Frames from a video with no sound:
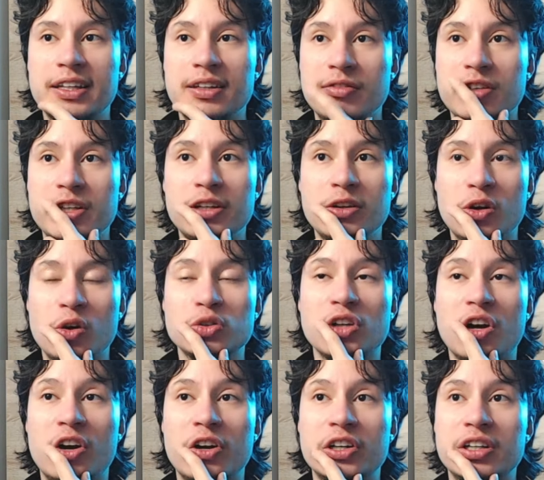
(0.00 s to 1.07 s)
The video goes
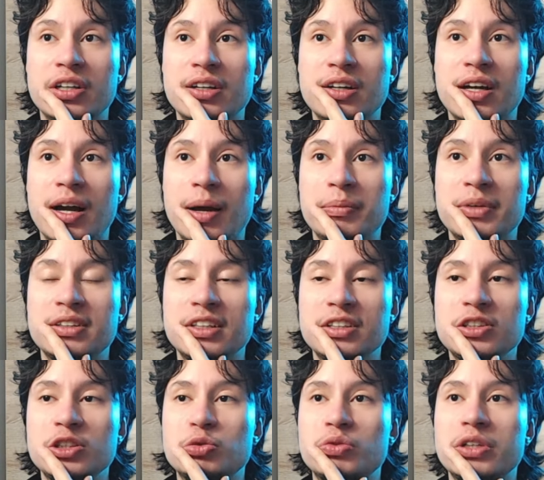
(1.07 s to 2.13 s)
hard. I mean, this
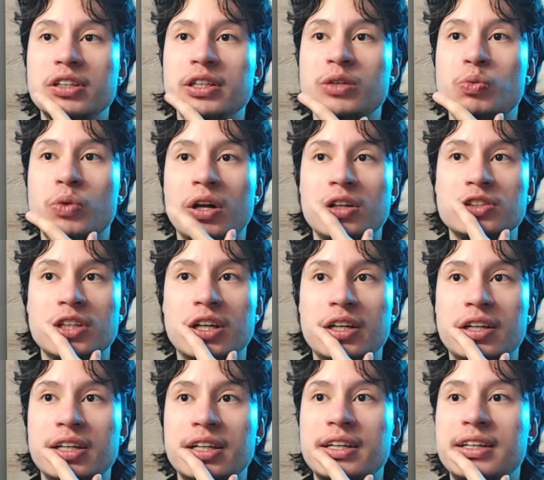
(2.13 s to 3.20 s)
is really well
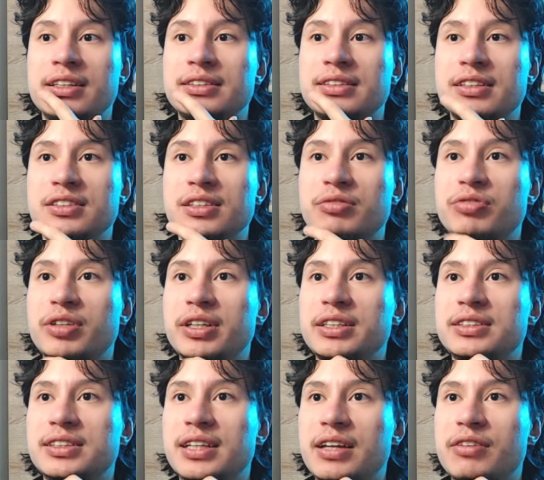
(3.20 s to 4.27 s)
done. The
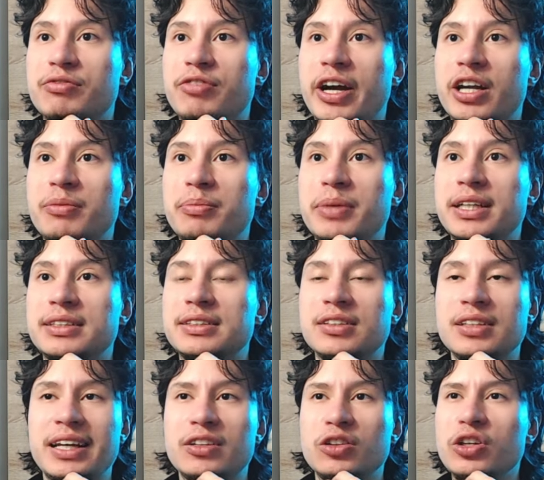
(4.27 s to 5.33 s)
different environments,
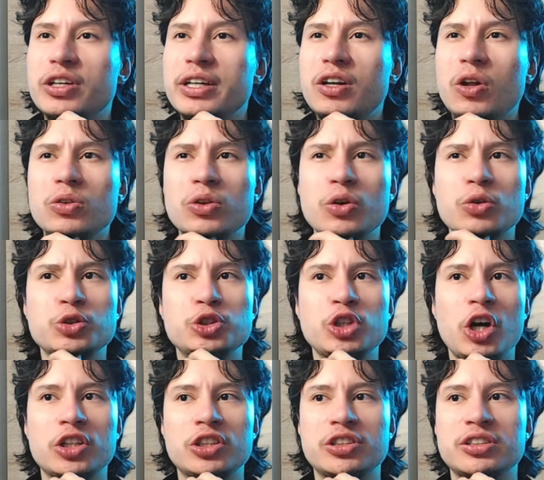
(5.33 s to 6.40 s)
like look at all those
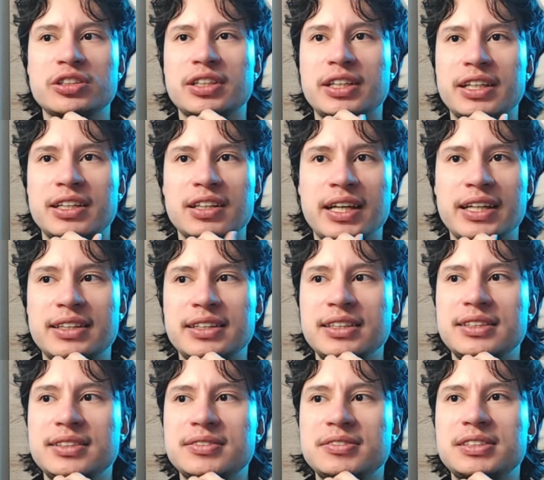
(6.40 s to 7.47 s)
shots in like
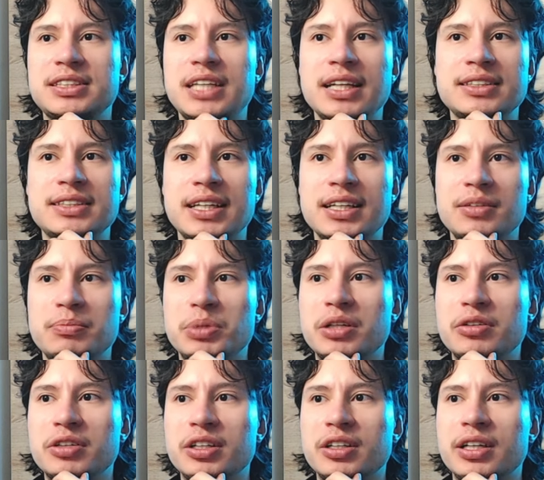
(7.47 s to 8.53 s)
this 10 second
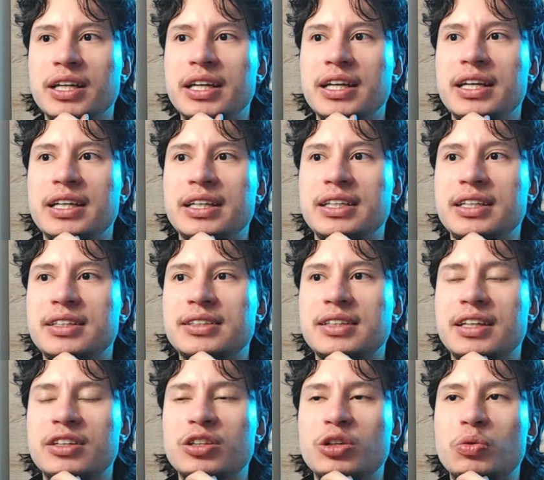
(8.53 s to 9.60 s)
period. He's
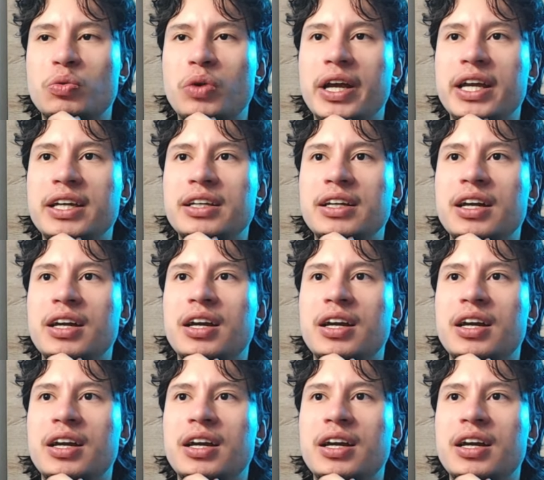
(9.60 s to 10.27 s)
in the rain.